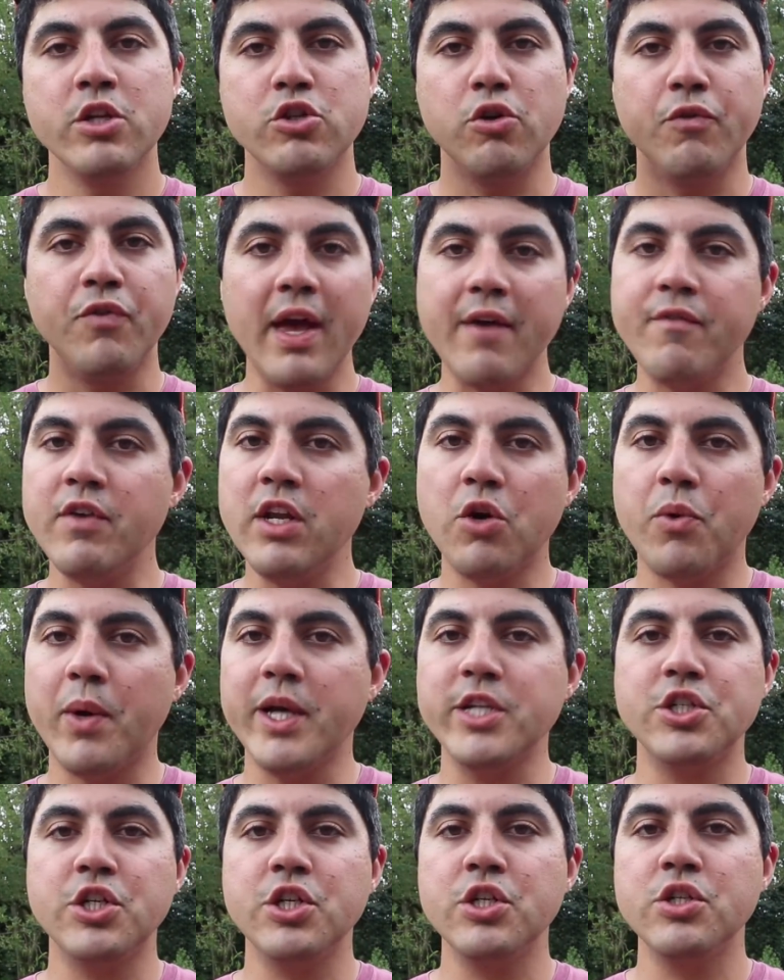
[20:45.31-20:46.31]
So if you have any
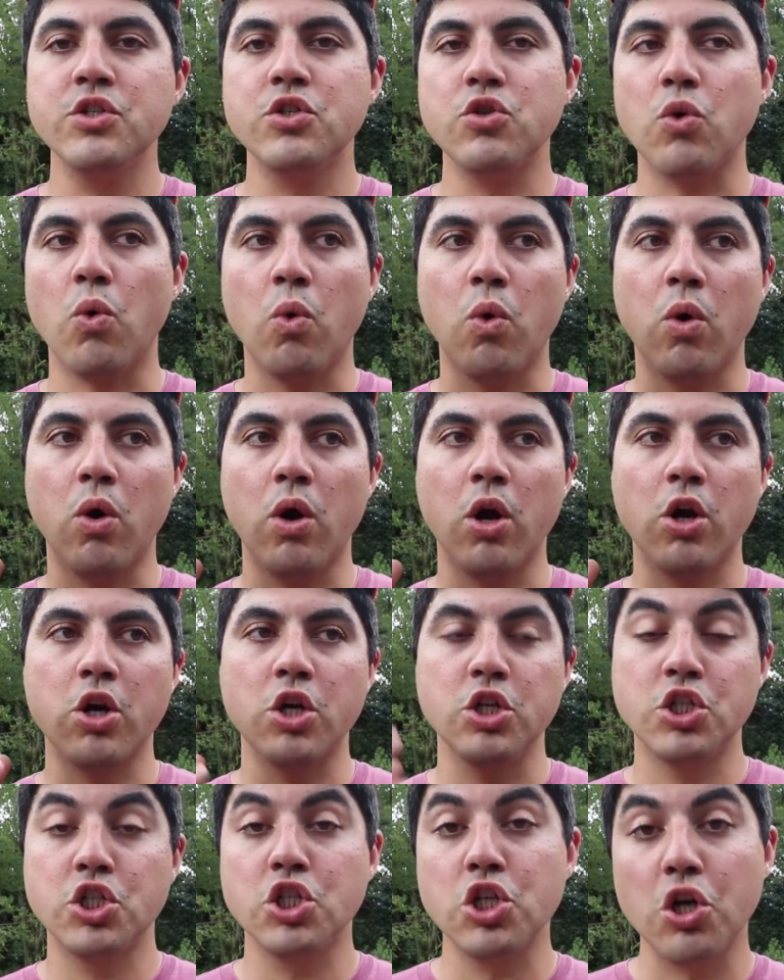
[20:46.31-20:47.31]
questions or
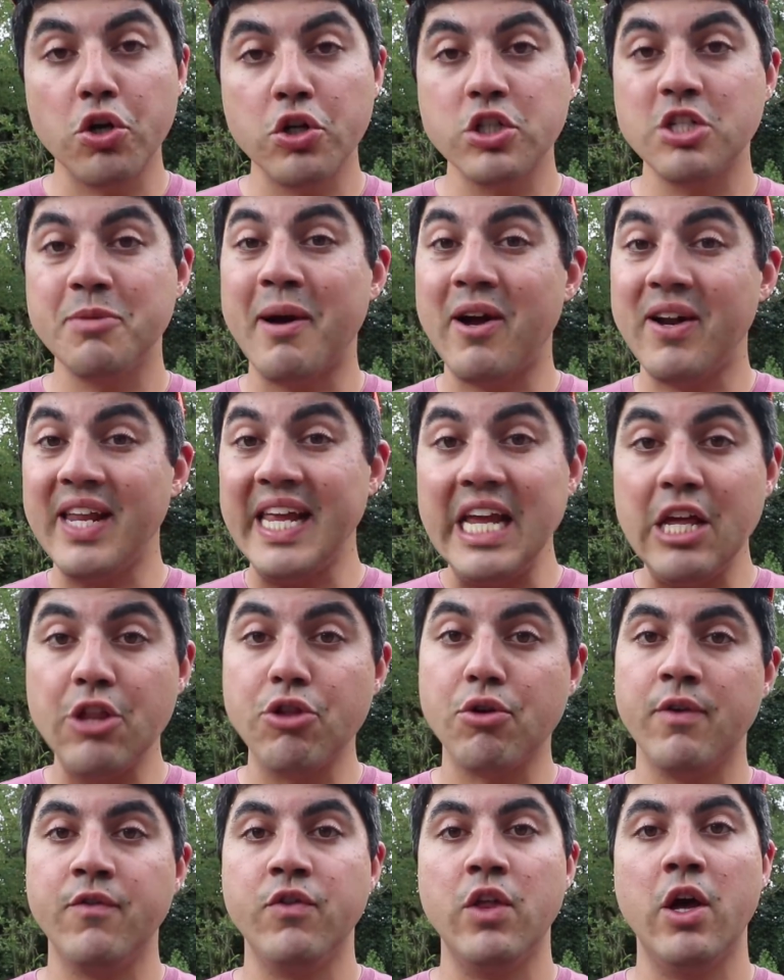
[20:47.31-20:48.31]
concerns about
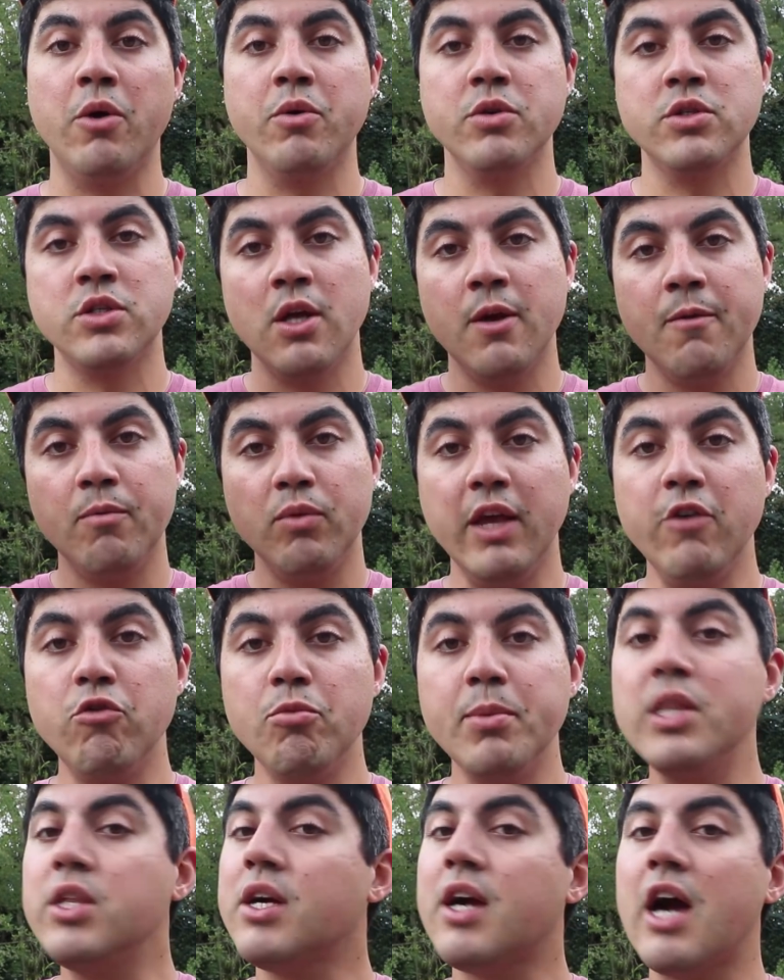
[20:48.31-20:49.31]
either of those, leave
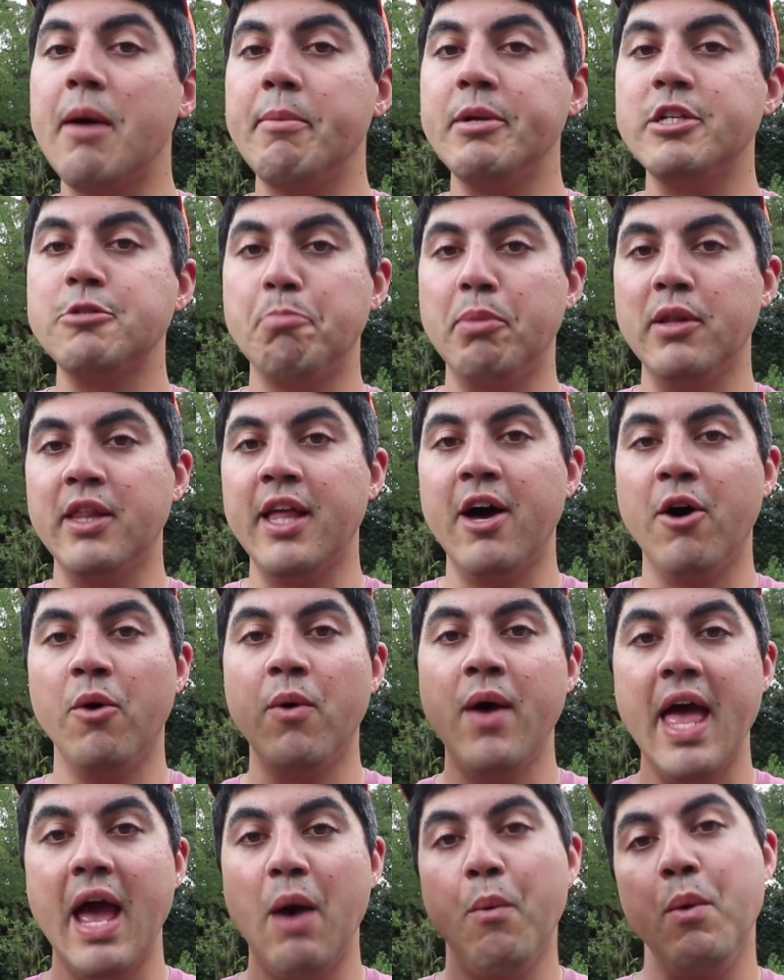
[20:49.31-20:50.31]
them in the comments
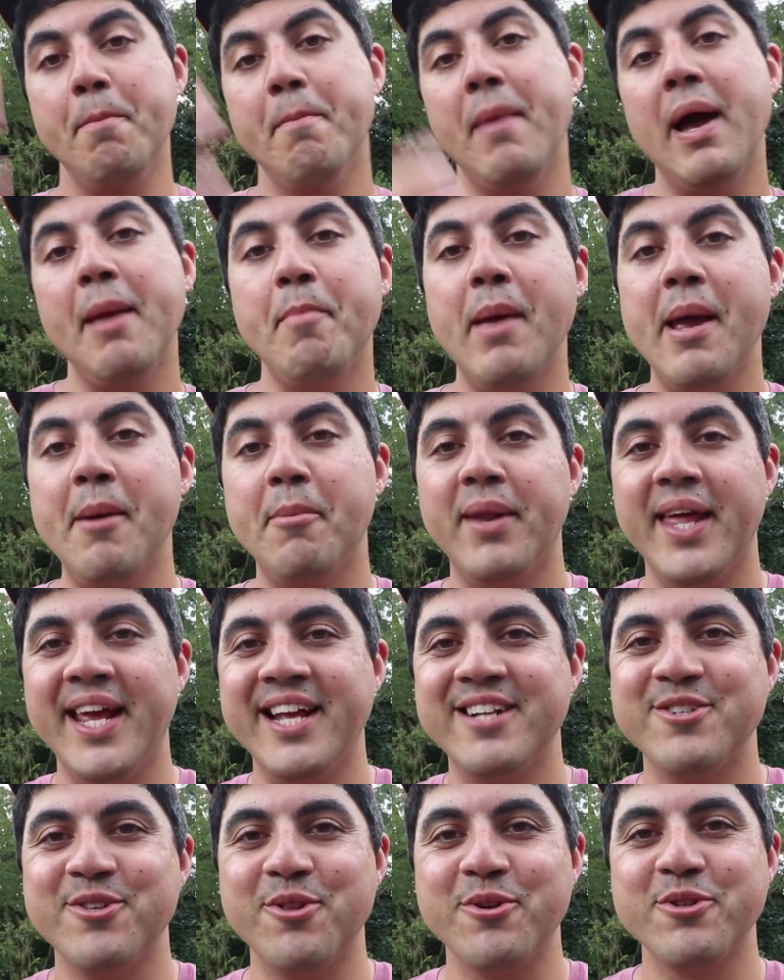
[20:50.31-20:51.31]
below and we might be able to
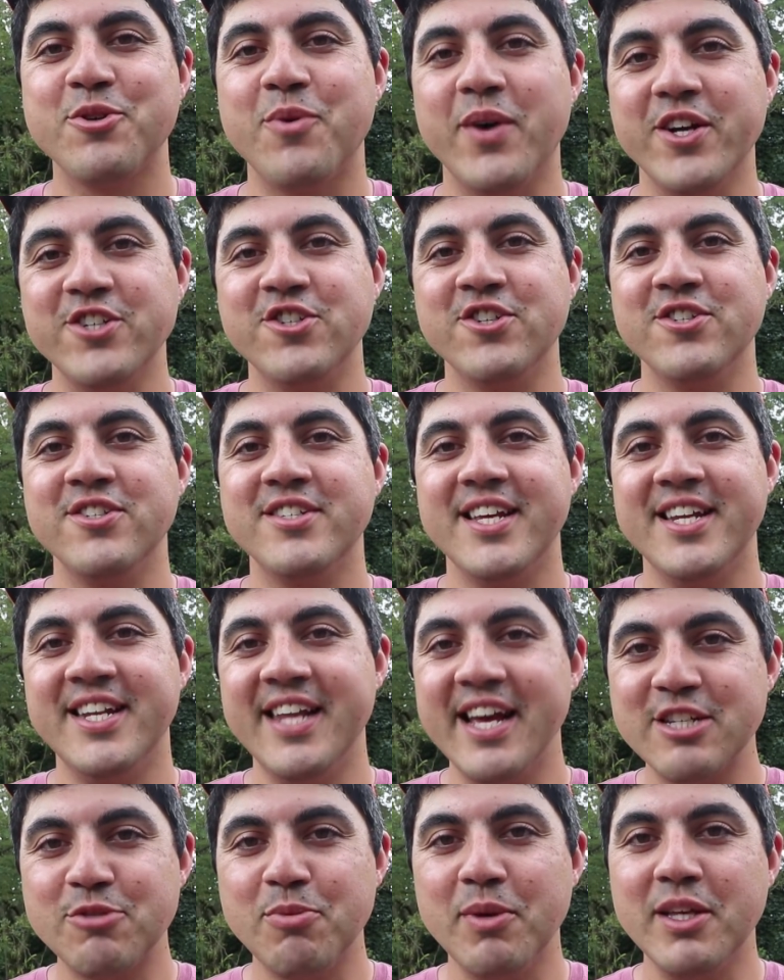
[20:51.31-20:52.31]
answer those questions in
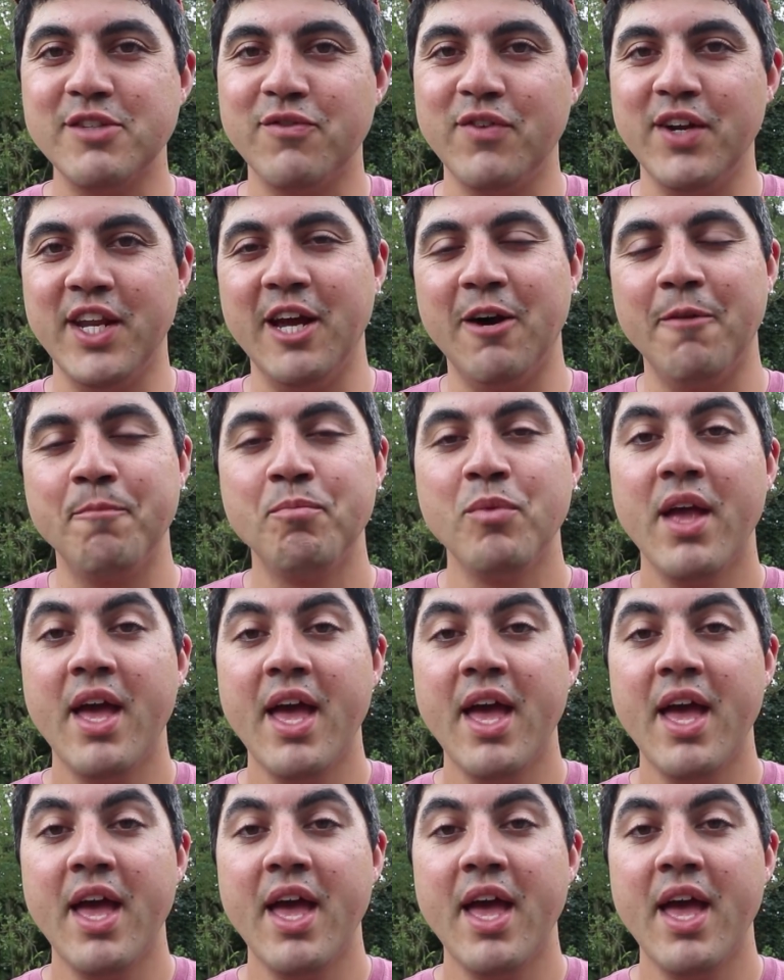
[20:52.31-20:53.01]
next week's video.